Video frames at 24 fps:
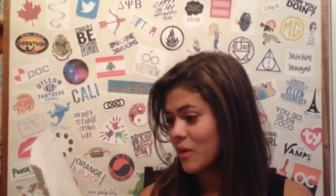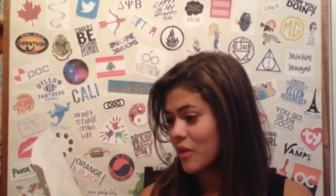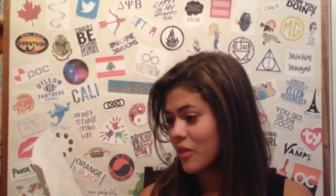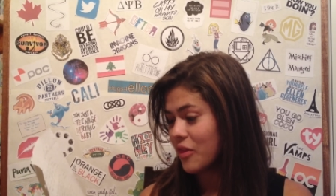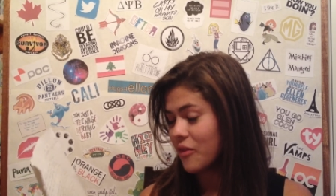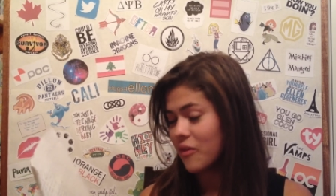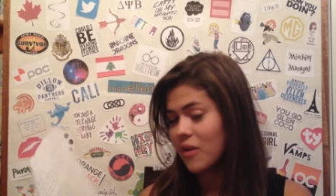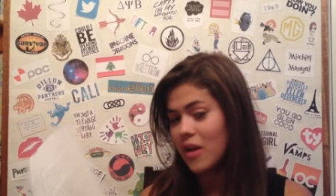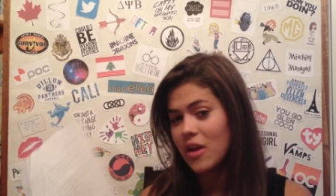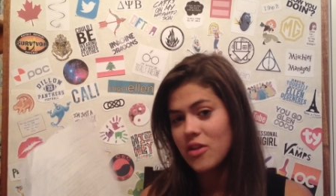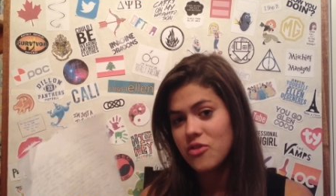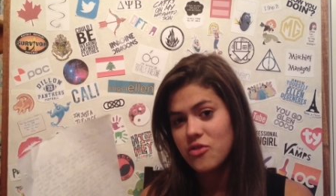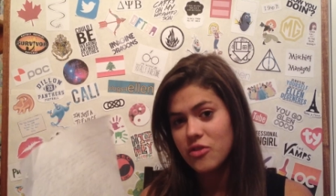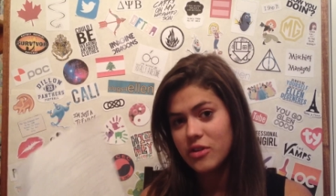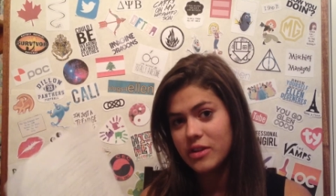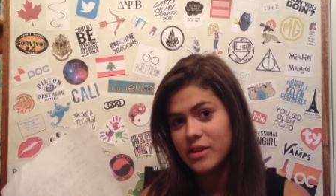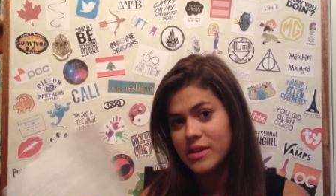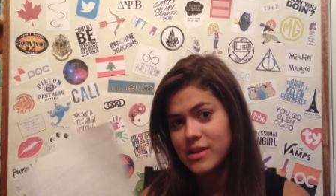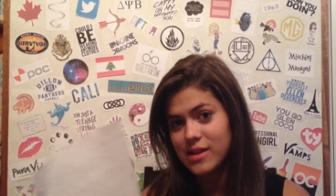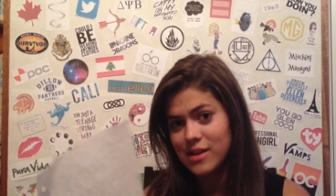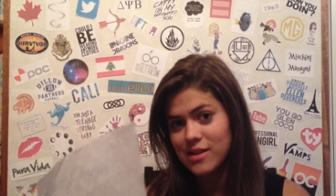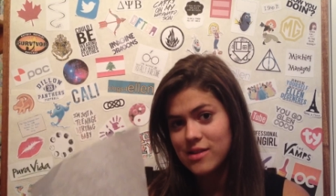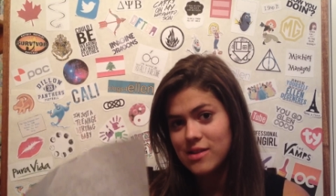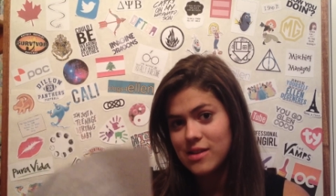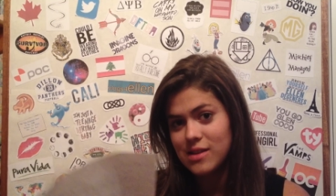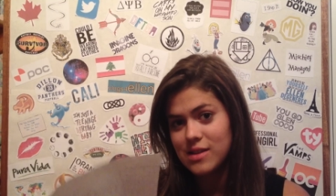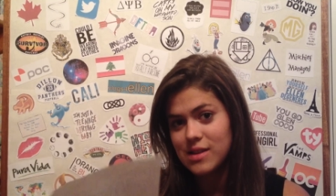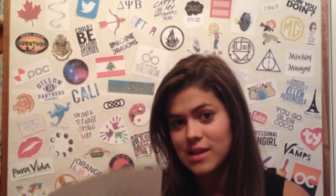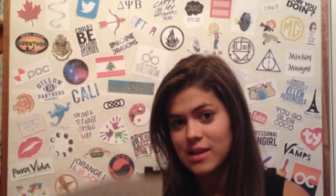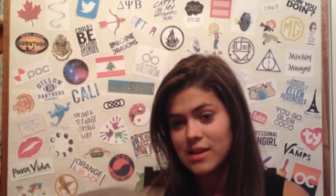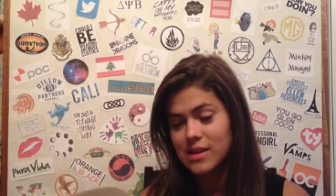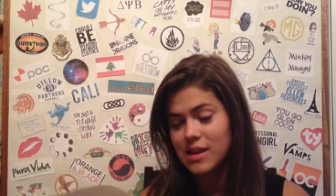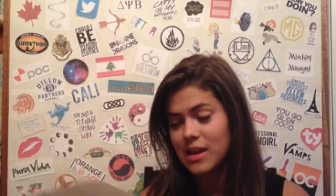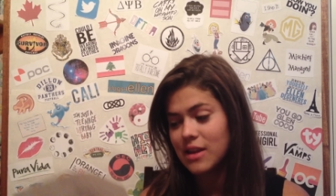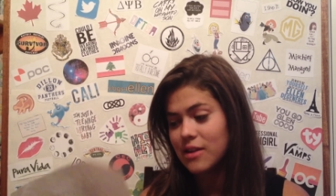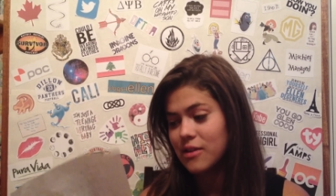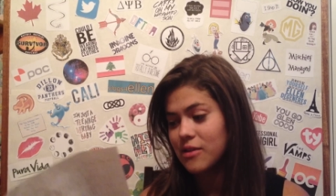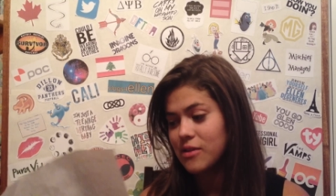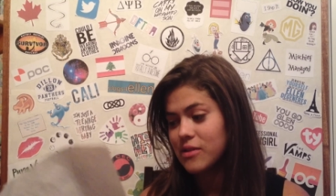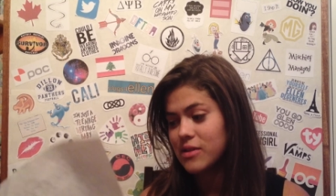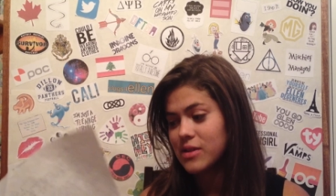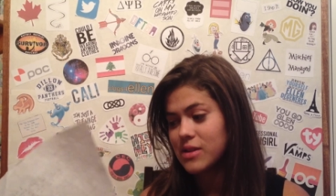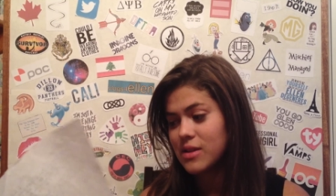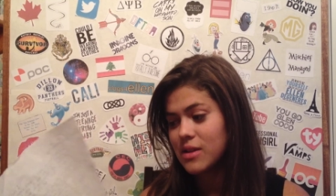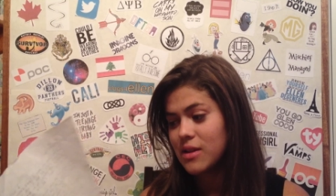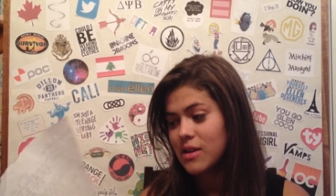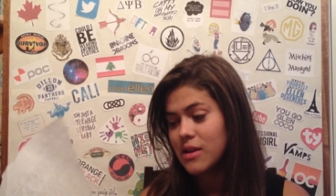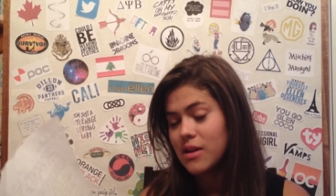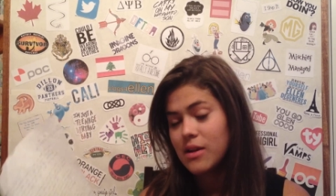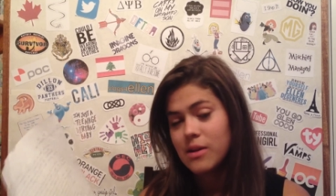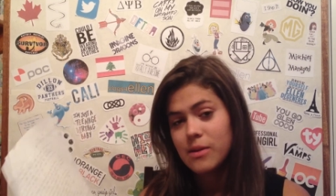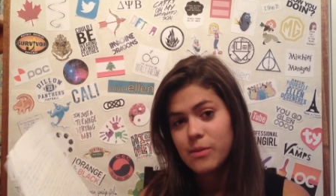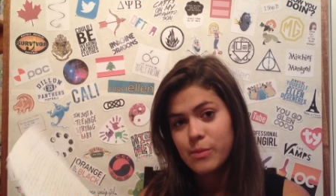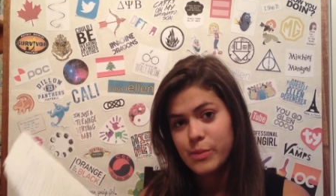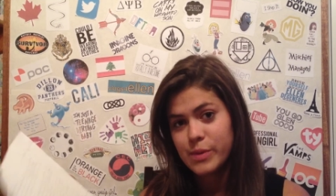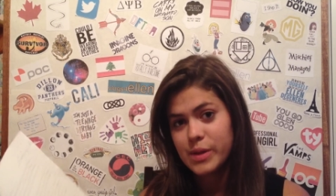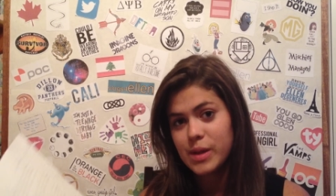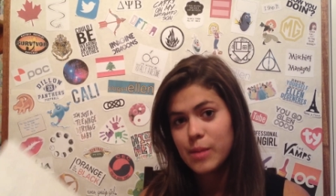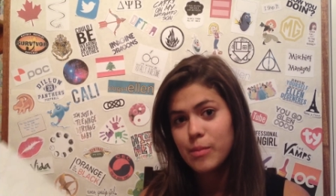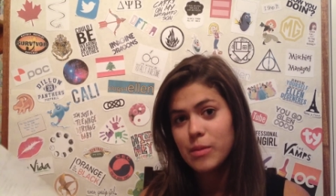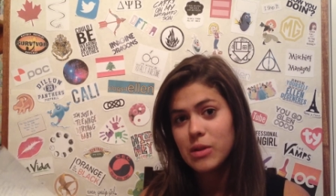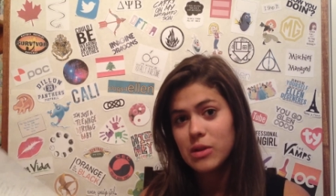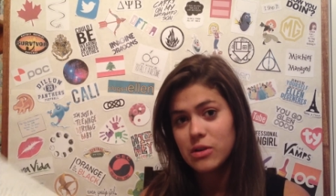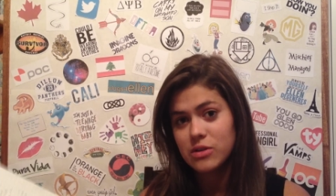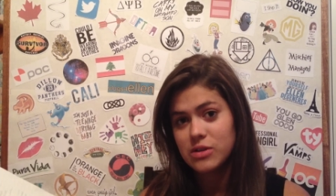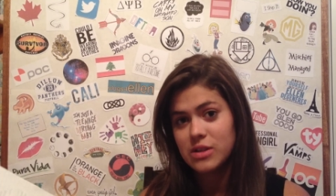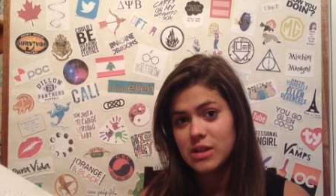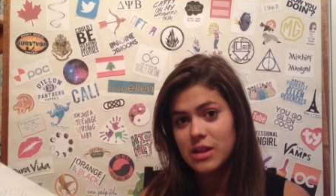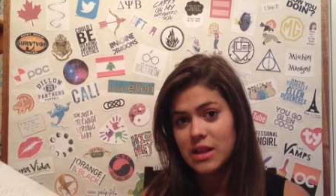366 letters similar to